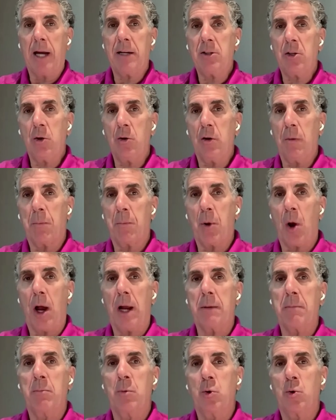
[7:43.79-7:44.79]
I turned to
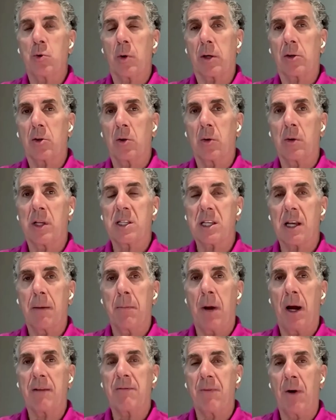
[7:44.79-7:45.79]
Brian Mudrick during the
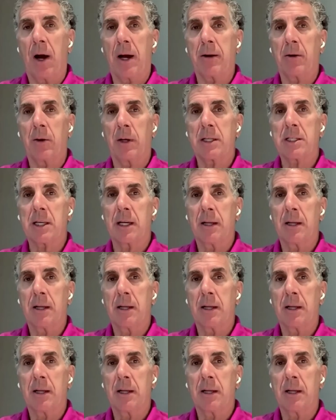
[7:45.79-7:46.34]
semifinal.